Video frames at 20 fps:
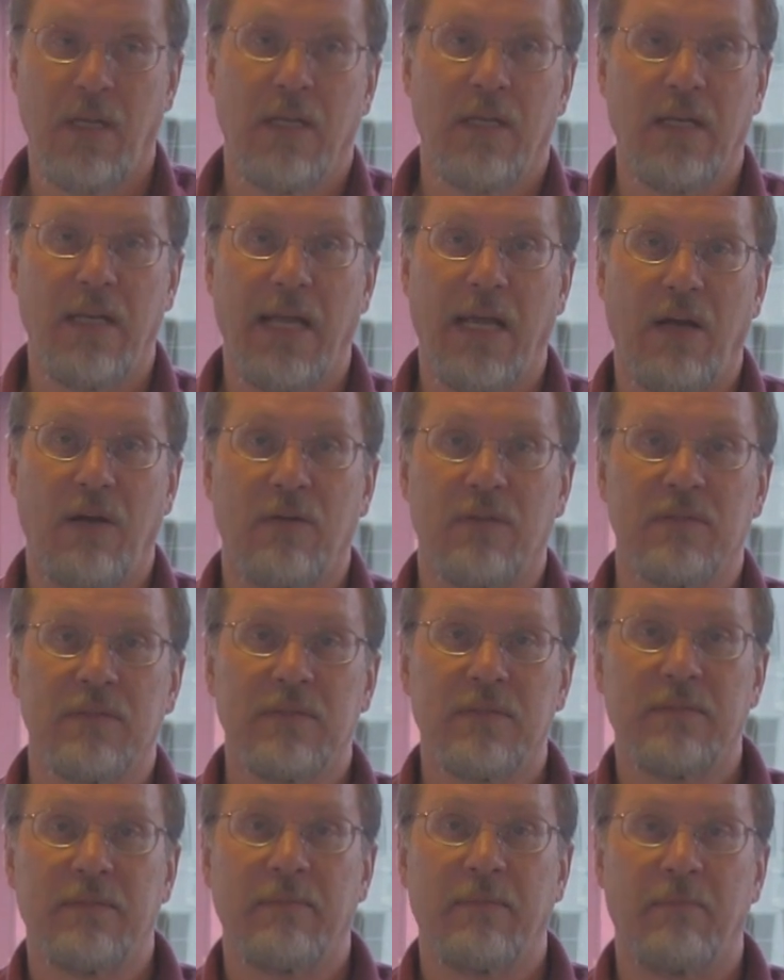Now,
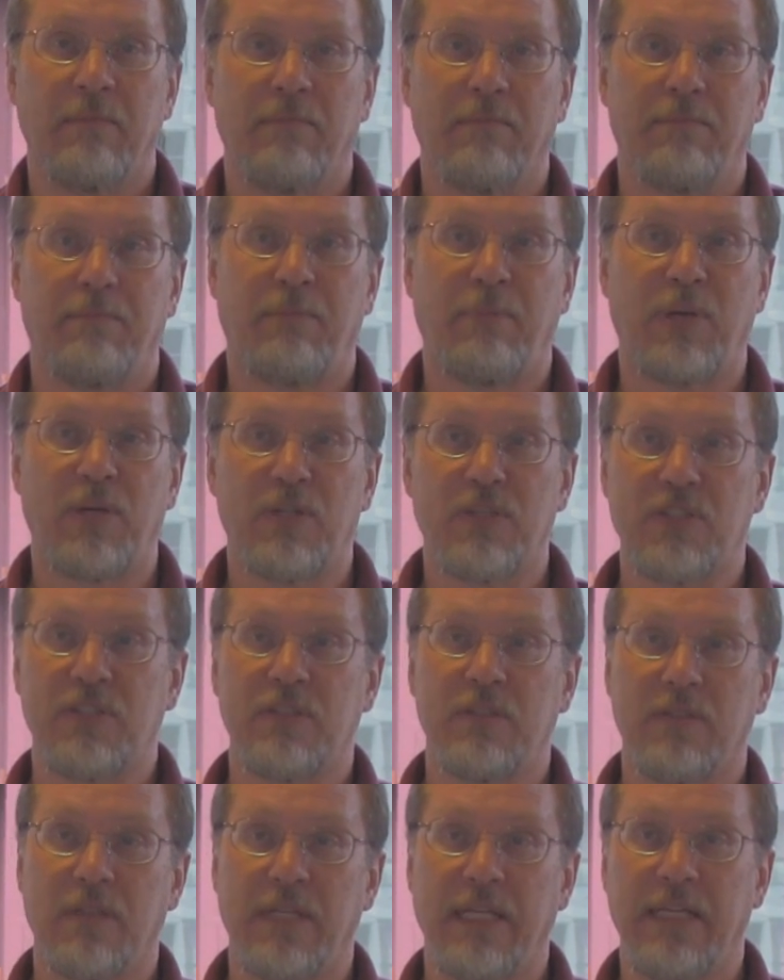
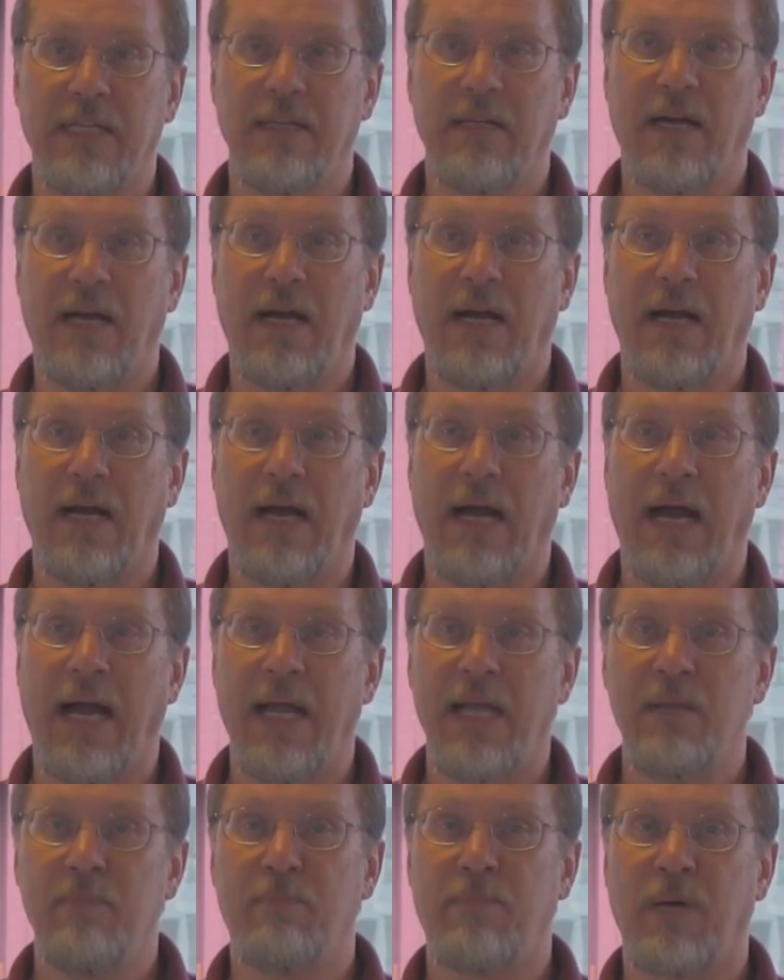personally,
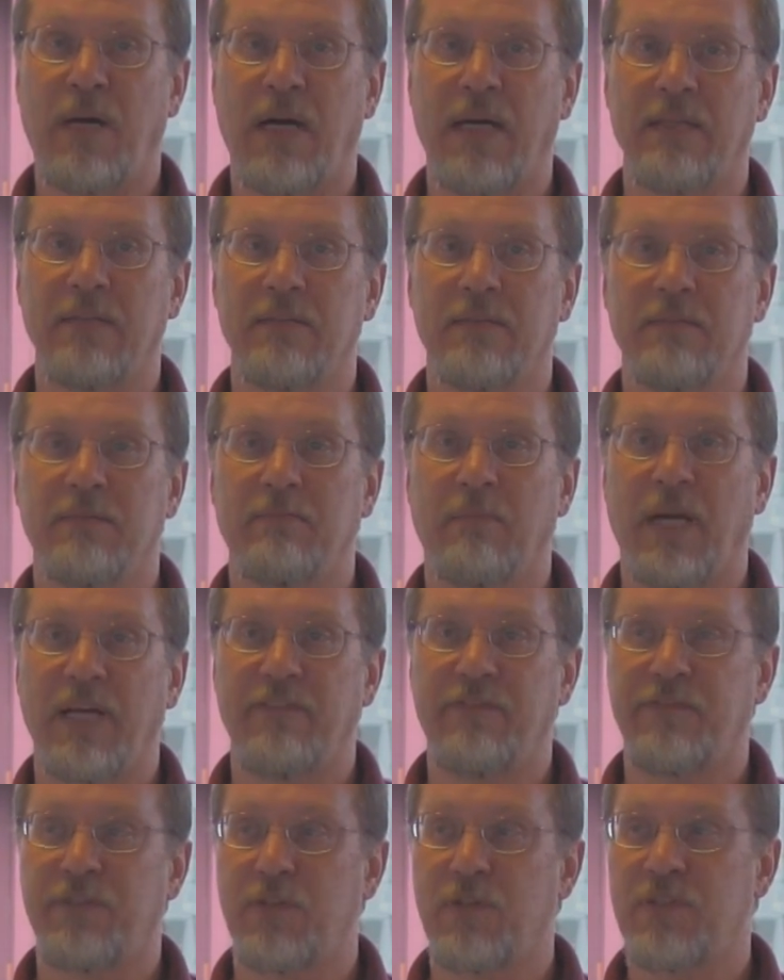I bought my
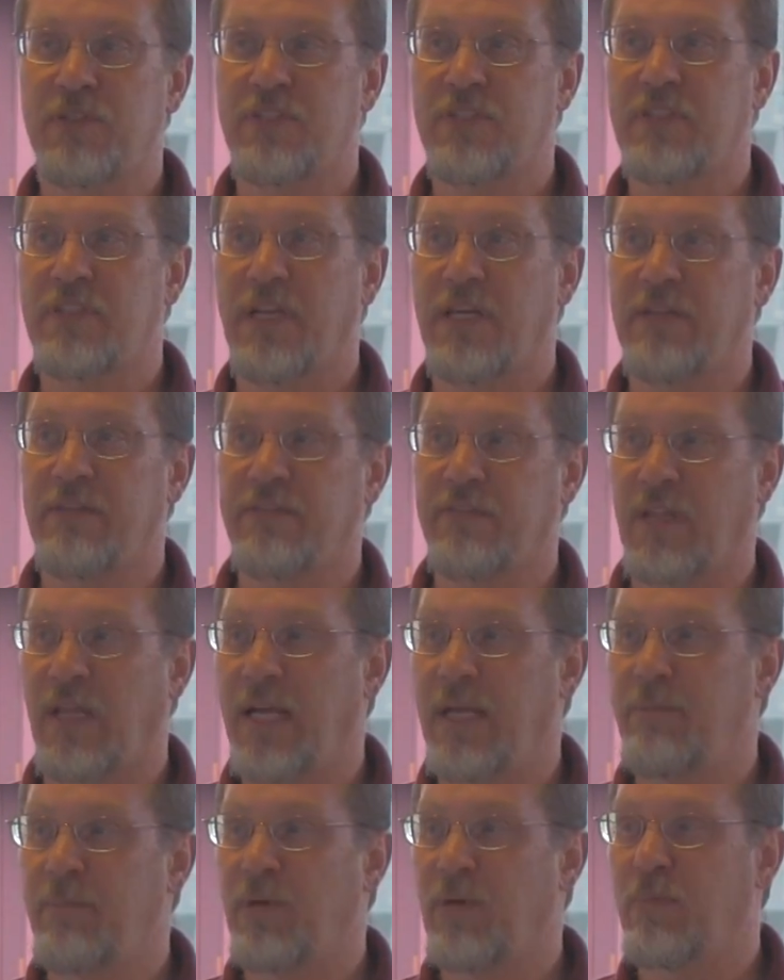first set of
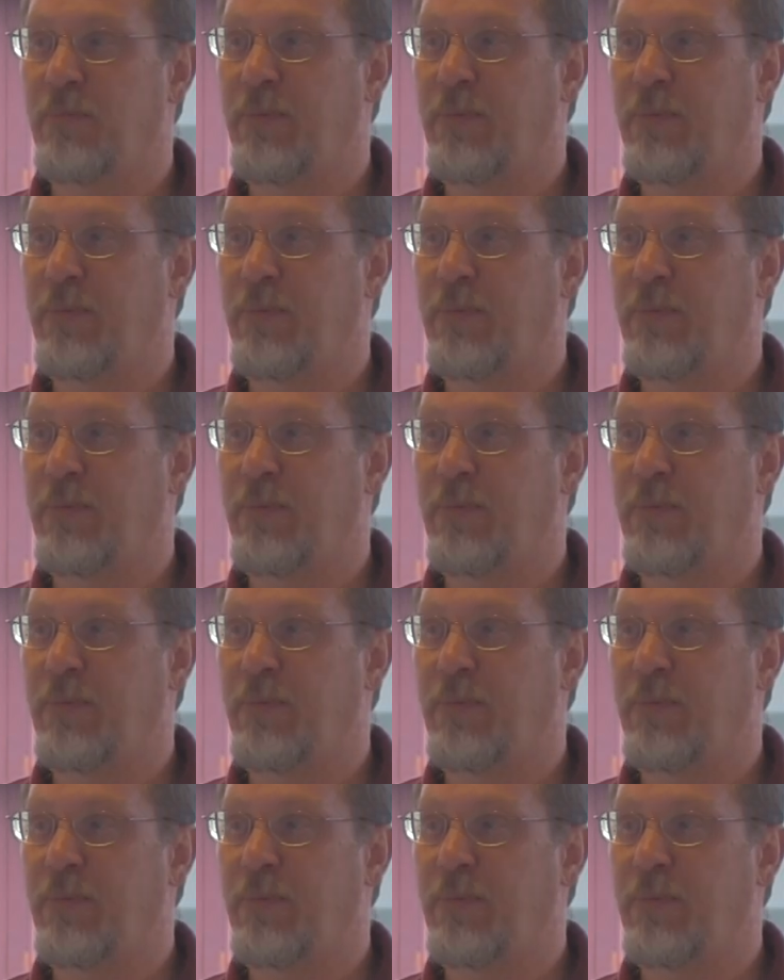LiPo